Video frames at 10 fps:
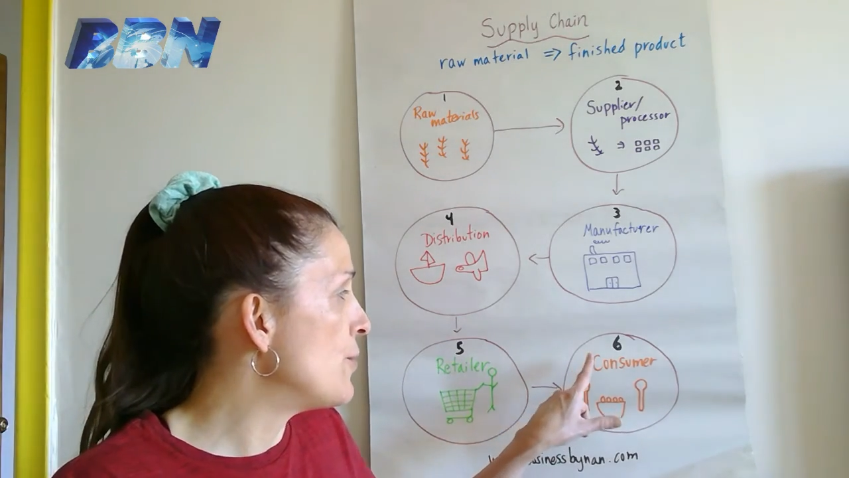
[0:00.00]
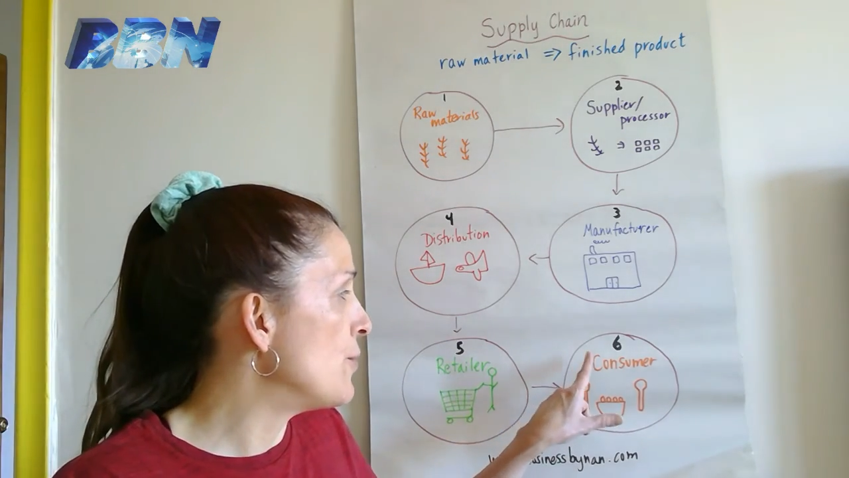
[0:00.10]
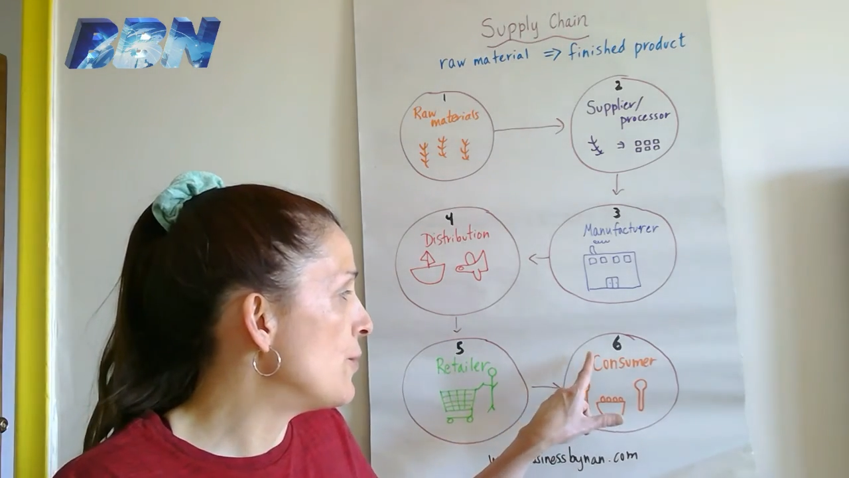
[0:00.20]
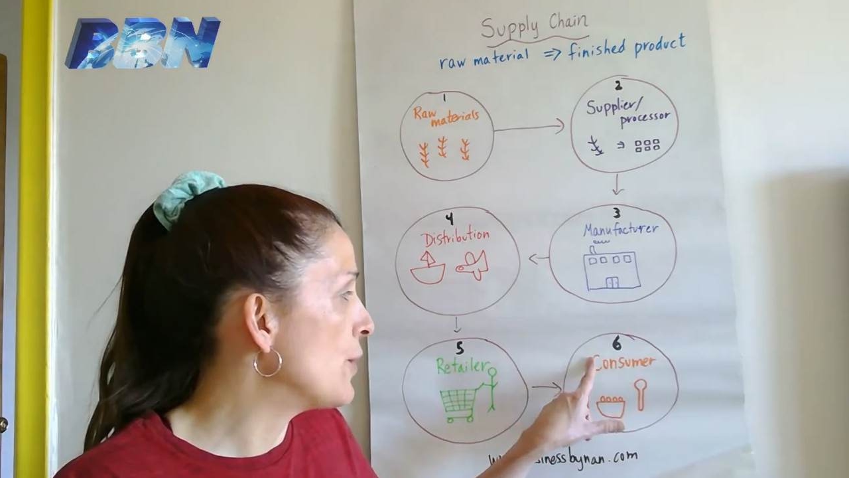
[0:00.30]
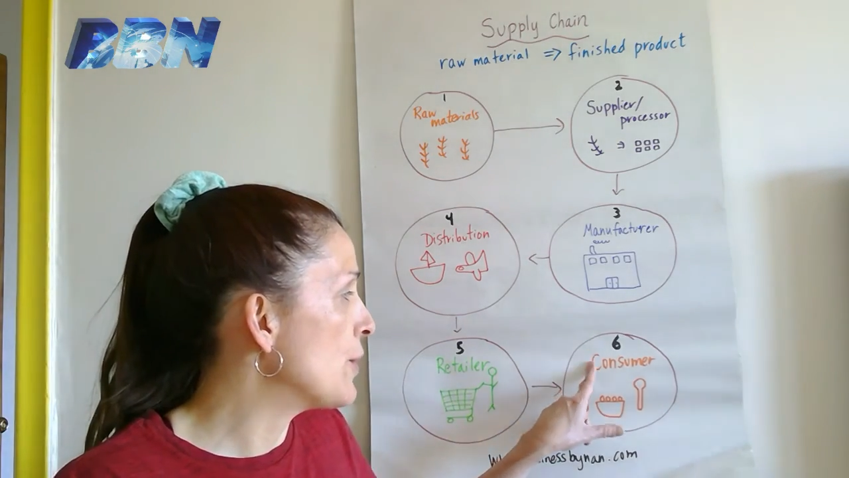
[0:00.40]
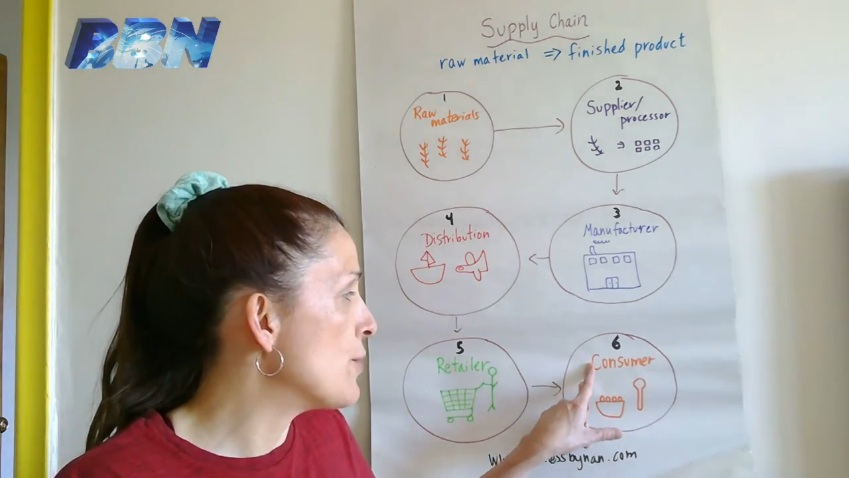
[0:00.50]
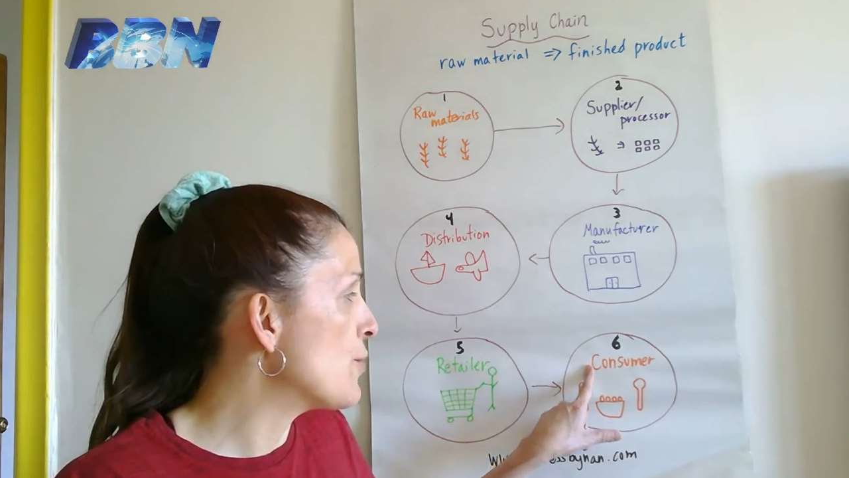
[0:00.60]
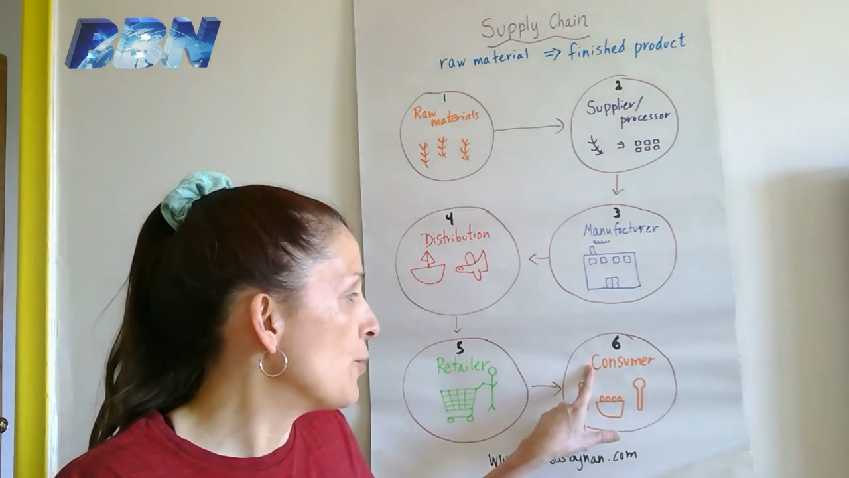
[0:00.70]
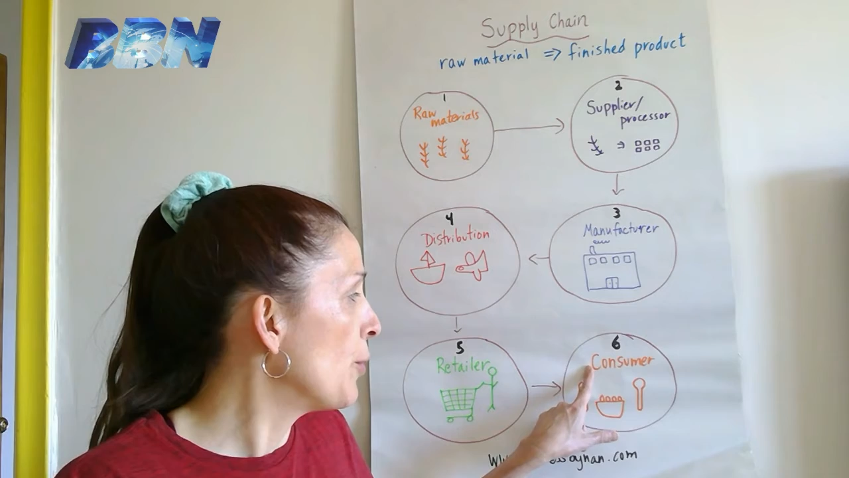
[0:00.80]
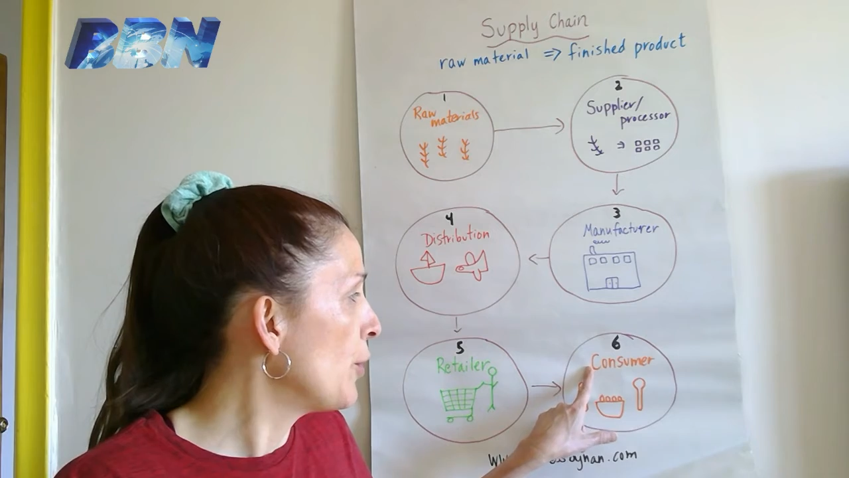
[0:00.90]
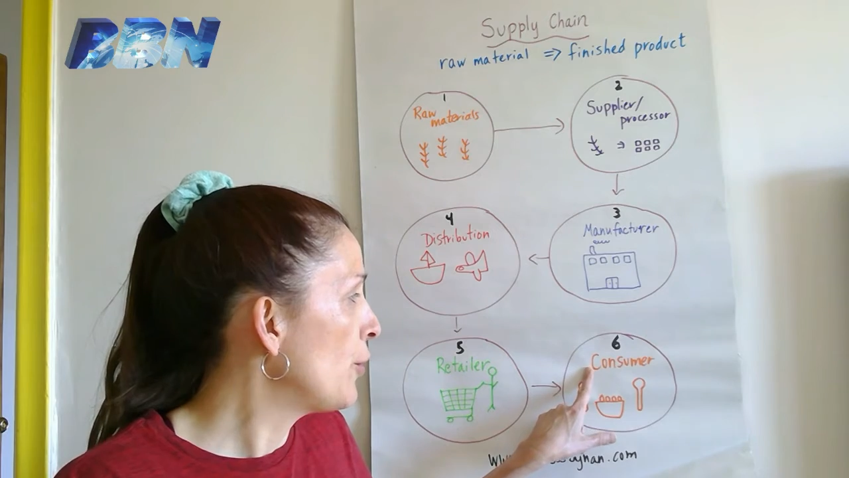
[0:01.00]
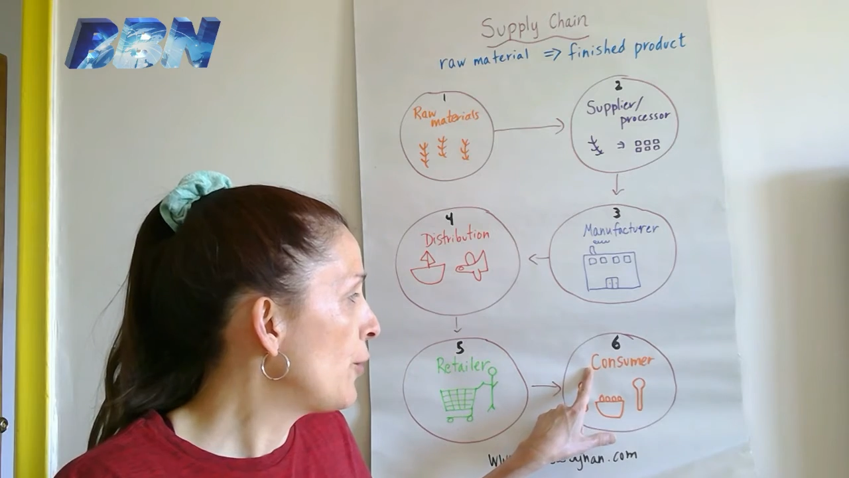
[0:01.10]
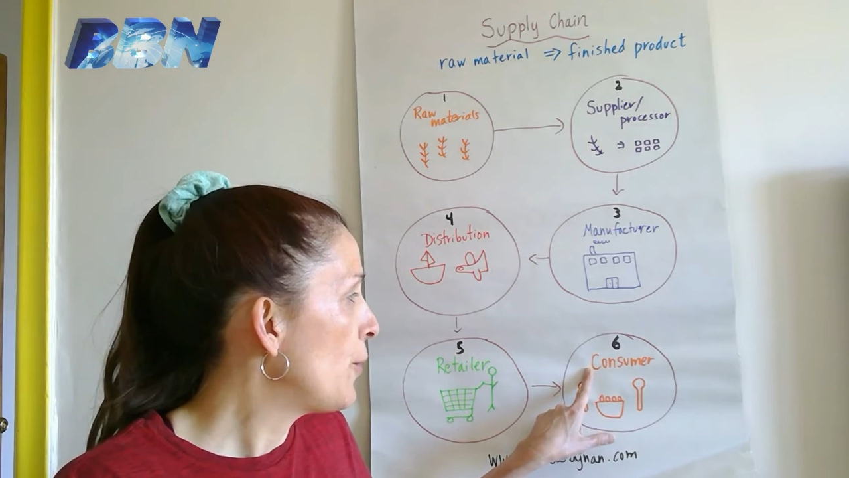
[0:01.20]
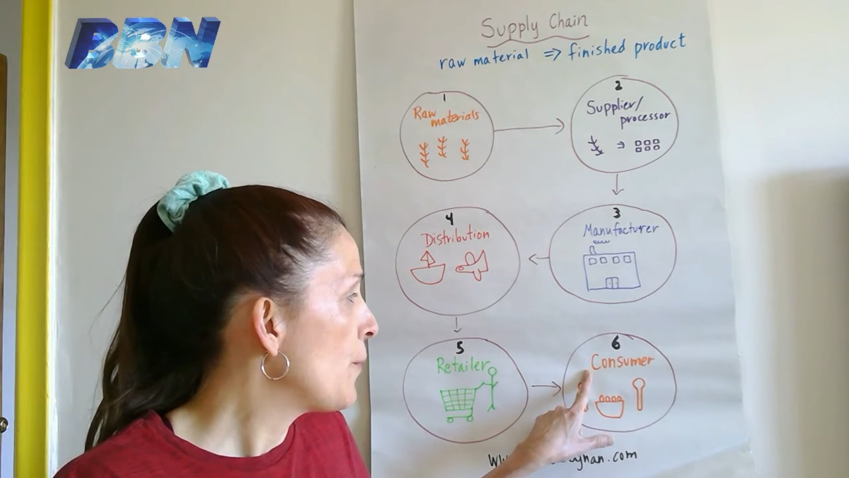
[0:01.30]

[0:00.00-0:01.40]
to the consumer,